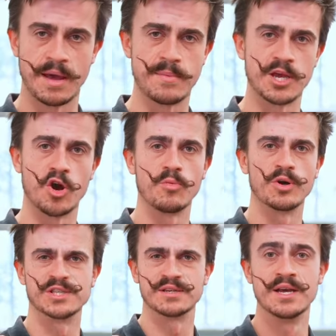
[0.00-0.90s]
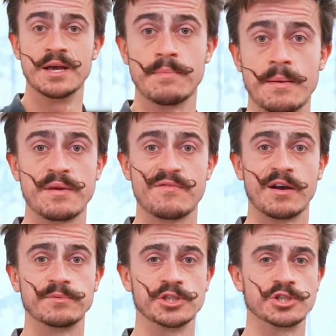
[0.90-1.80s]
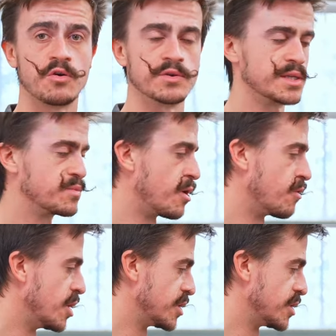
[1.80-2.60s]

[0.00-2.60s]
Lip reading: maybe your elbows and maybe even up to your shoulders as well.